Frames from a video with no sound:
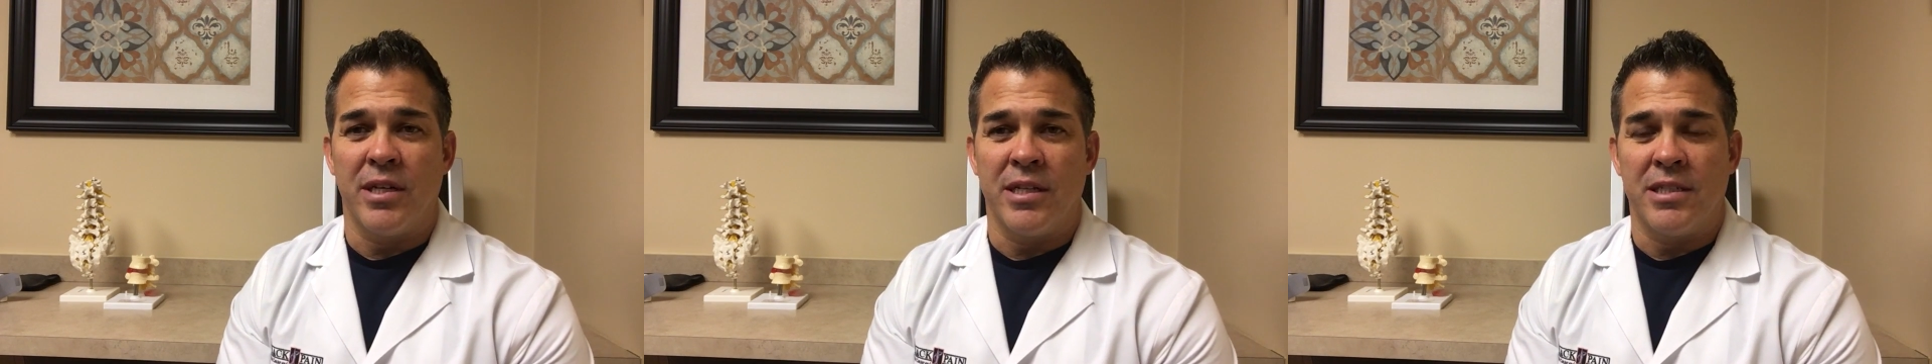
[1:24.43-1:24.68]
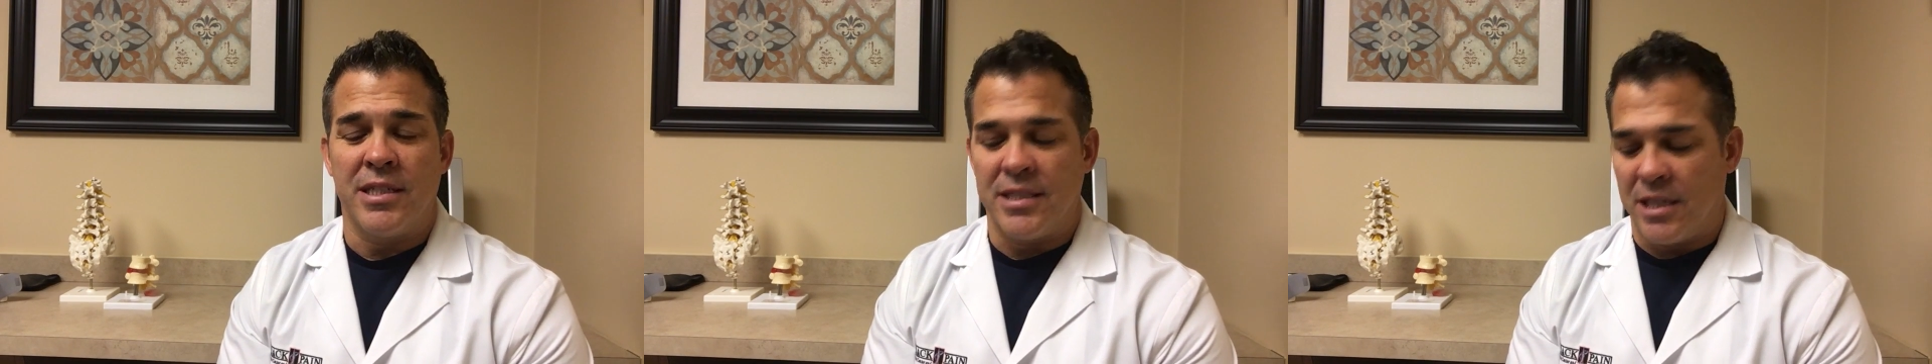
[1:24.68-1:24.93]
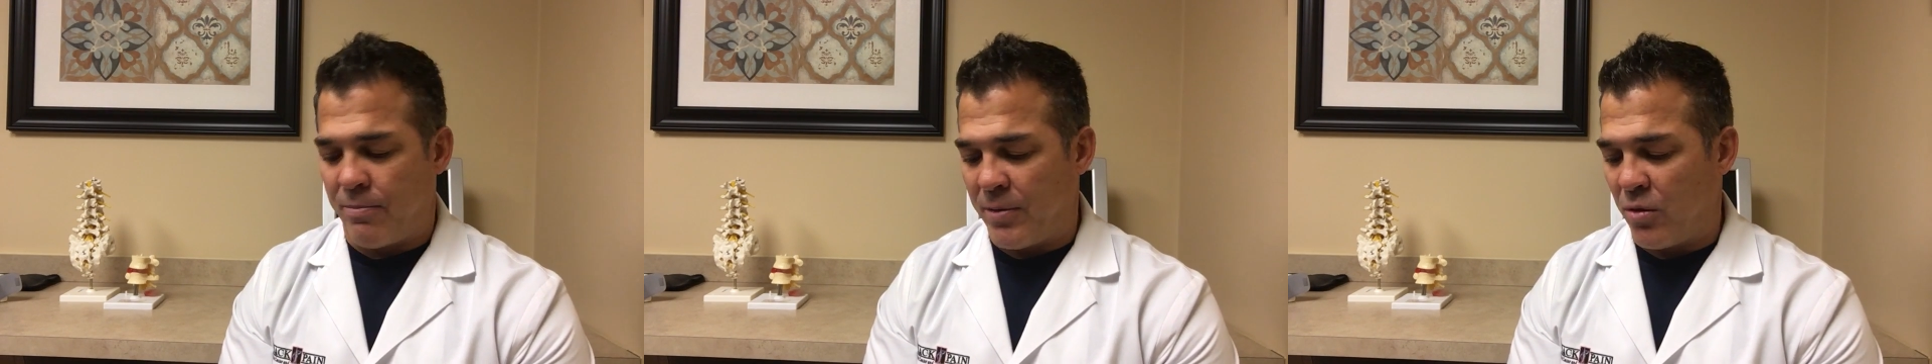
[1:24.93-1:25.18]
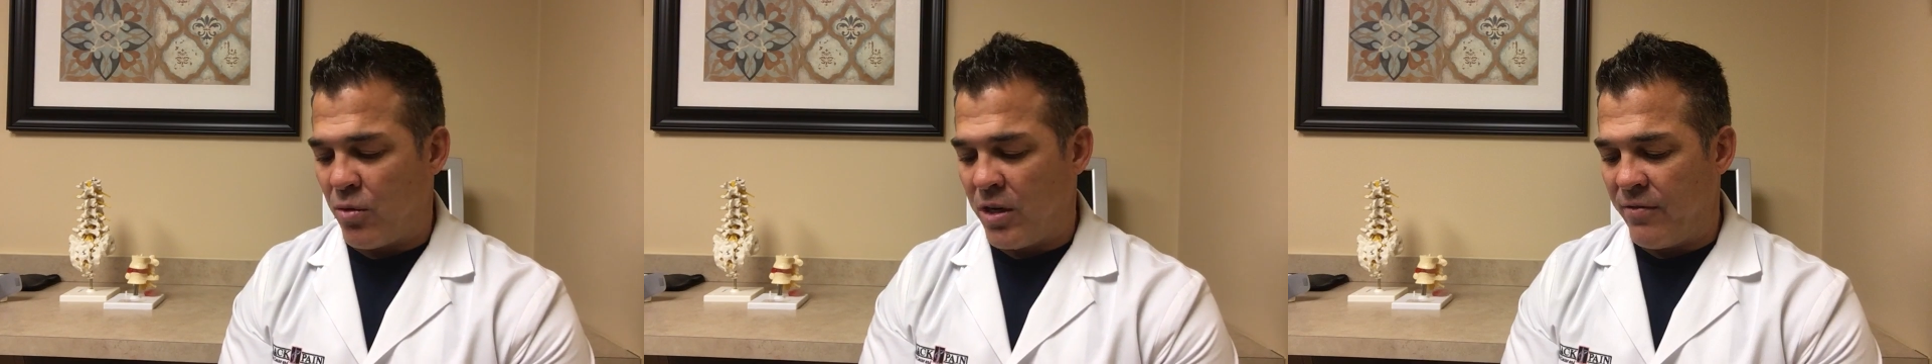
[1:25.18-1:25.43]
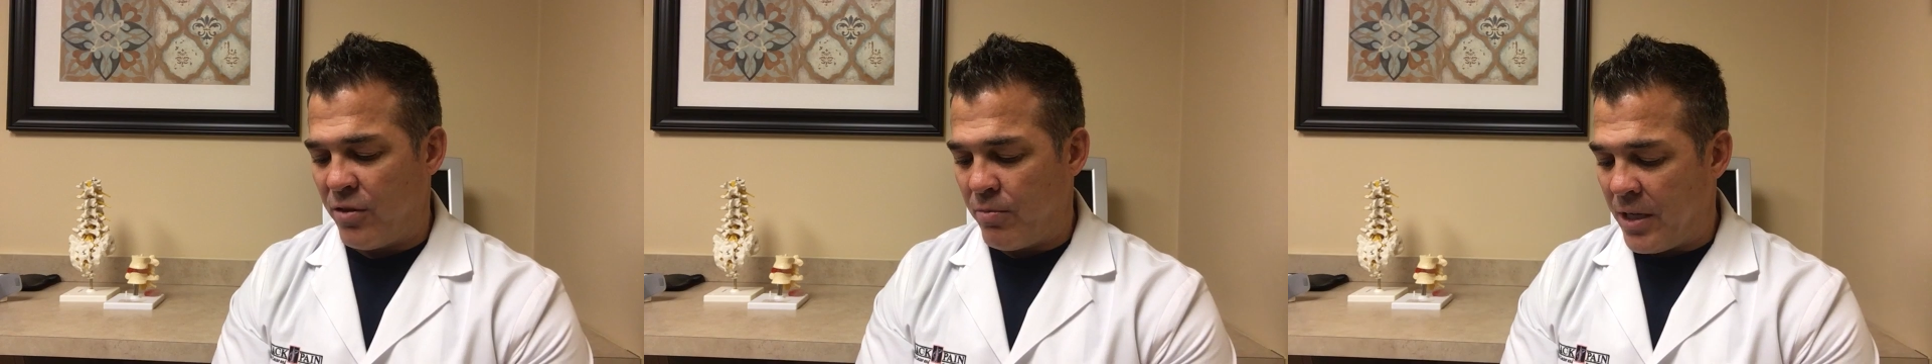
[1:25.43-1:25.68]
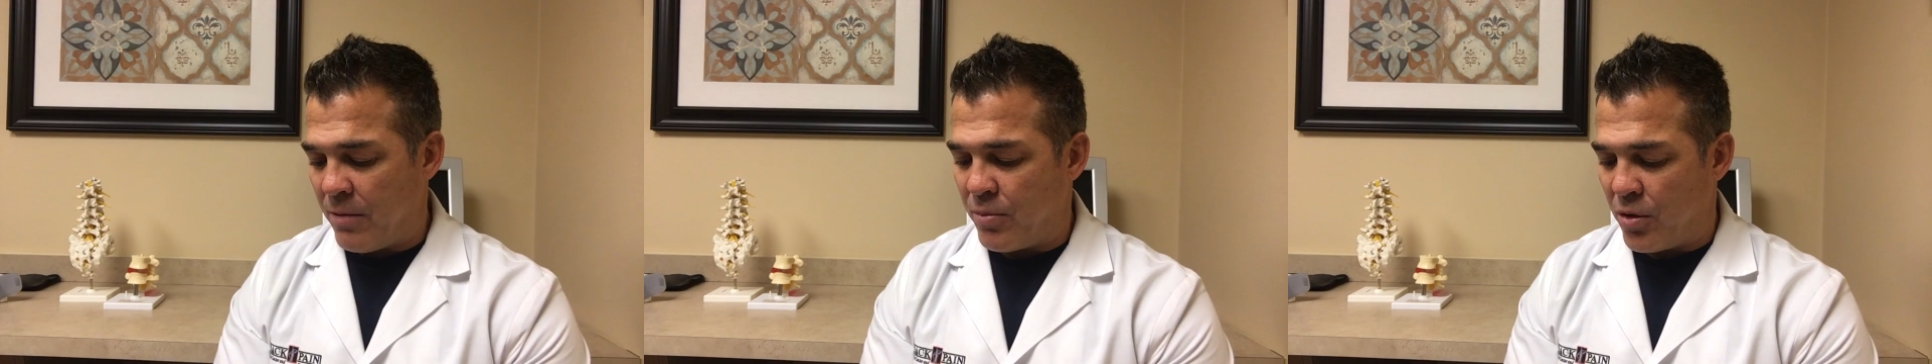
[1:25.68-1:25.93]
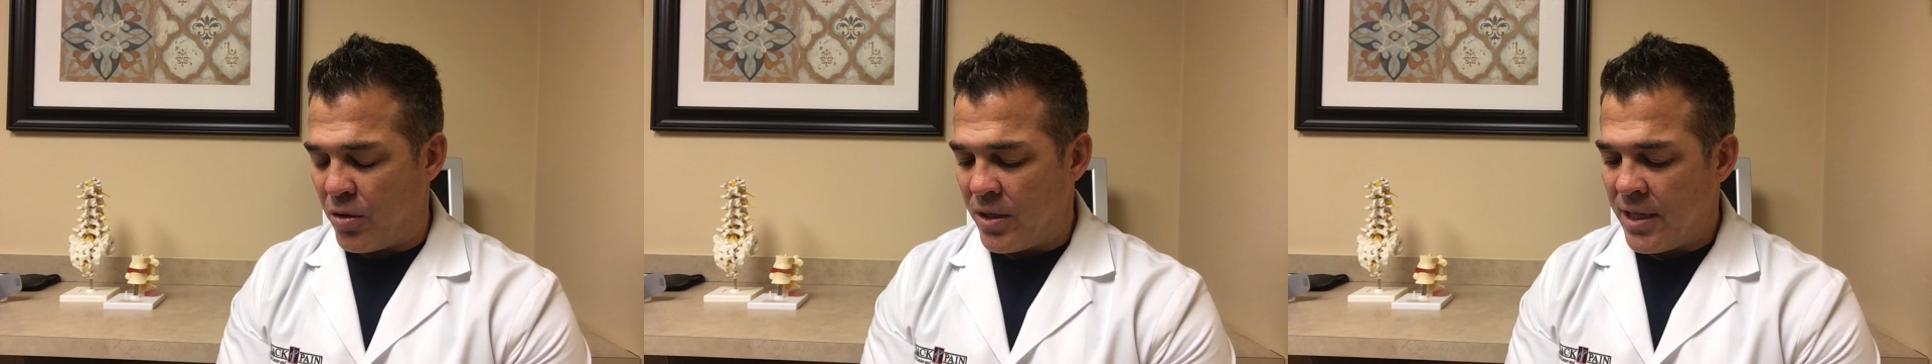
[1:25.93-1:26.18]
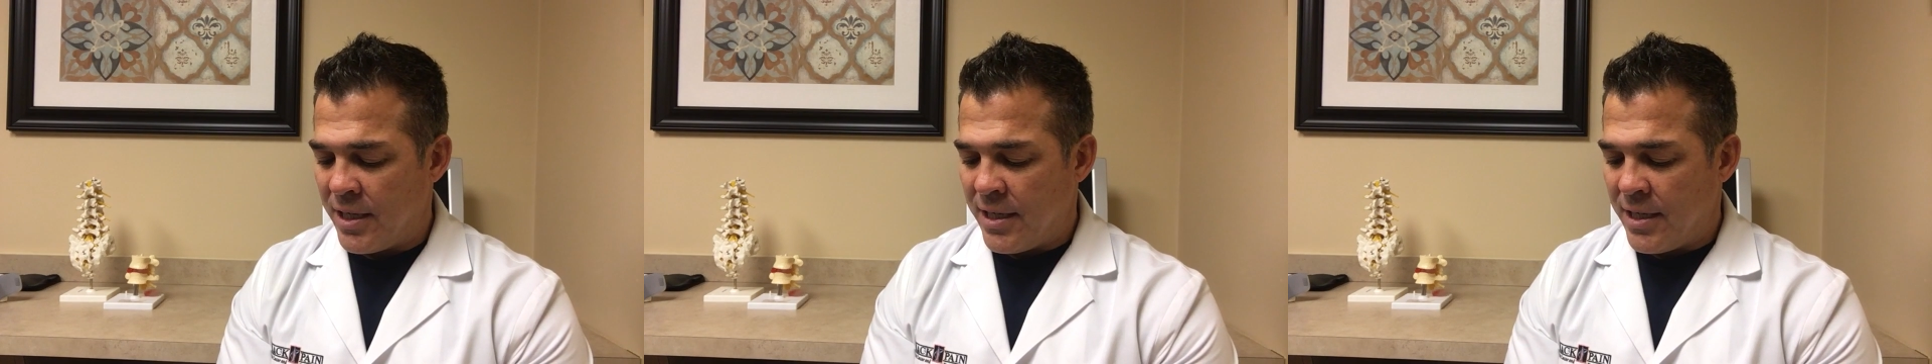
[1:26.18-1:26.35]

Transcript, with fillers: and she's helping quite a few people.